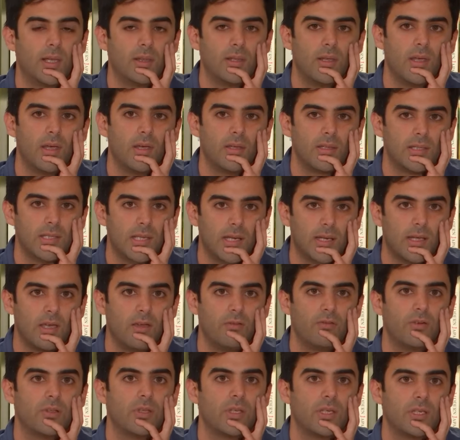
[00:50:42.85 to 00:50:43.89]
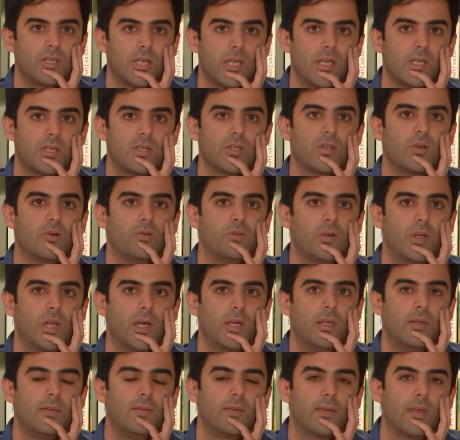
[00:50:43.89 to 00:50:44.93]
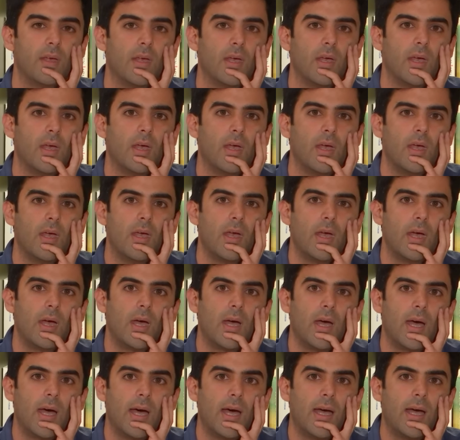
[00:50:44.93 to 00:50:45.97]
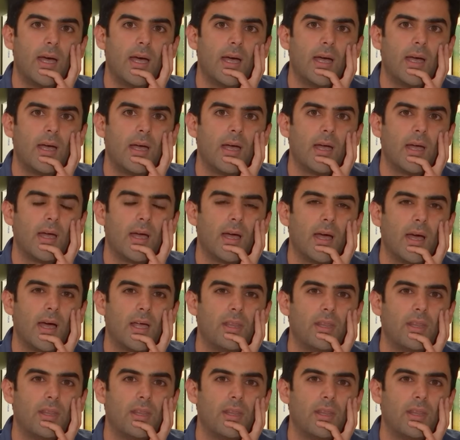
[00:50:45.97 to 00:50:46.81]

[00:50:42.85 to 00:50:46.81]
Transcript: And it's like everything changed overnight. I